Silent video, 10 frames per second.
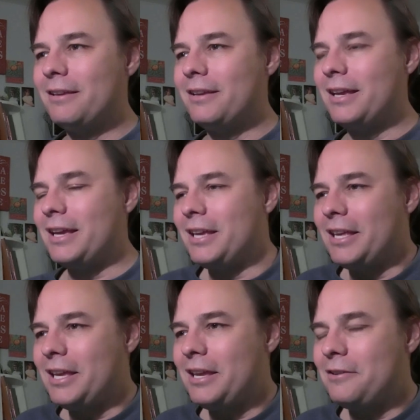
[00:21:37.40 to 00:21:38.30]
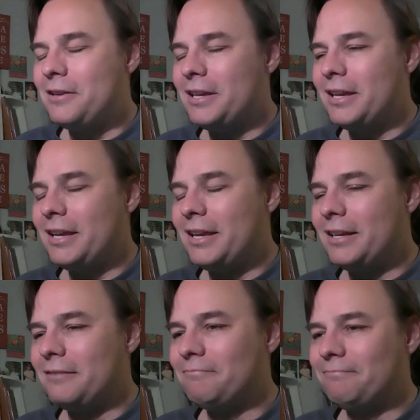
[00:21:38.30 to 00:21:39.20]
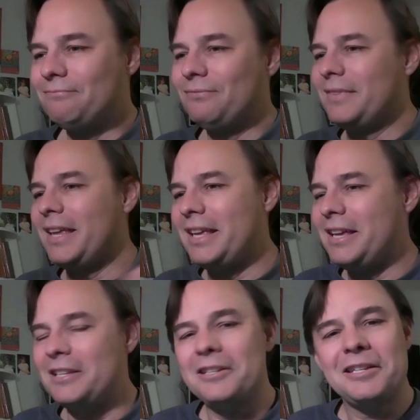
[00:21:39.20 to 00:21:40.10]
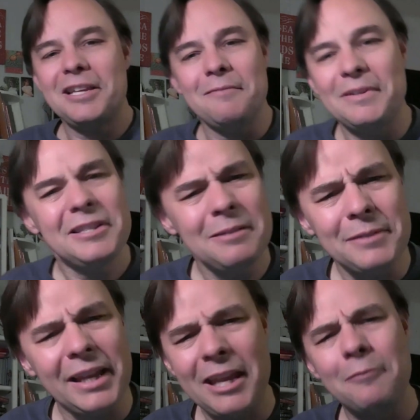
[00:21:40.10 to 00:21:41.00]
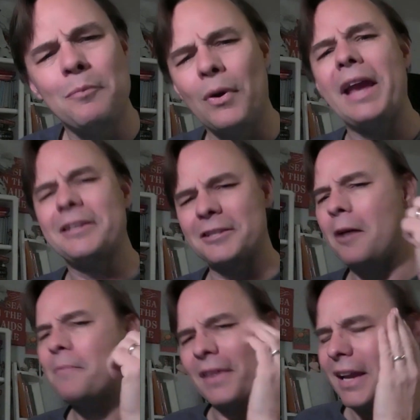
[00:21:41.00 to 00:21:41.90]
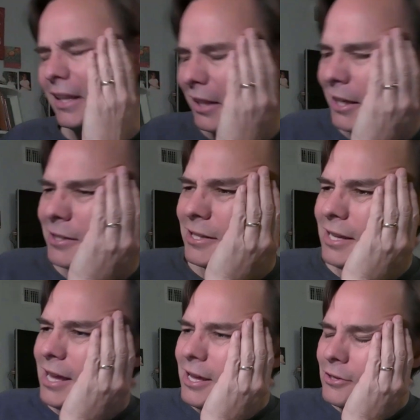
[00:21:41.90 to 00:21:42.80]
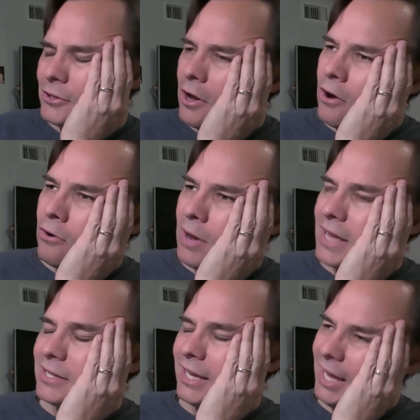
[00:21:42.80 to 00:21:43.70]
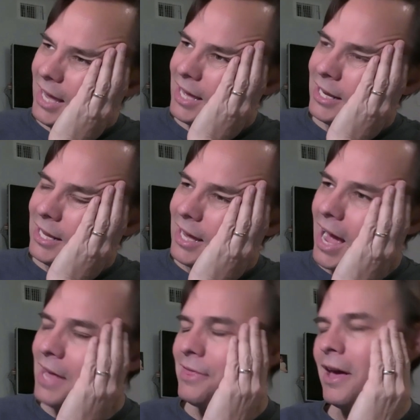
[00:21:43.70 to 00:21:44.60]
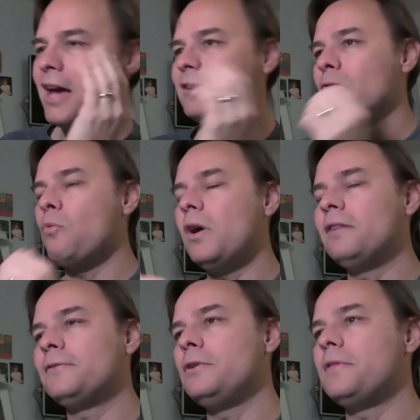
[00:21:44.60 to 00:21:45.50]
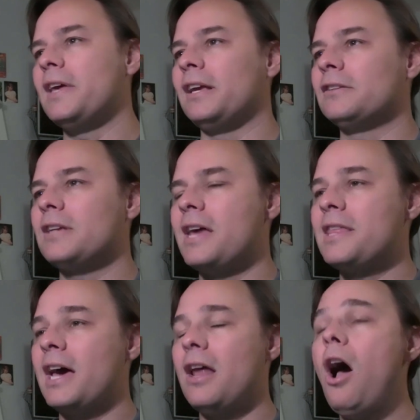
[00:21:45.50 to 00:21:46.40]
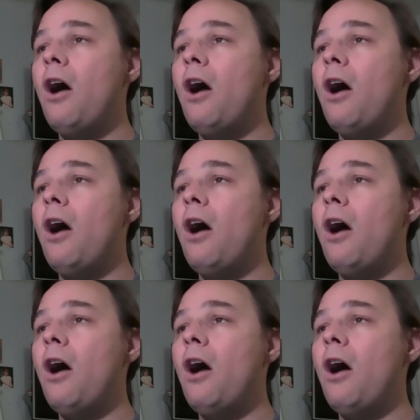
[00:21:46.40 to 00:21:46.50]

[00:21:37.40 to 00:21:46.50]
it seems like he breaks something at least. So as a kid, I thought one of two things. I thought,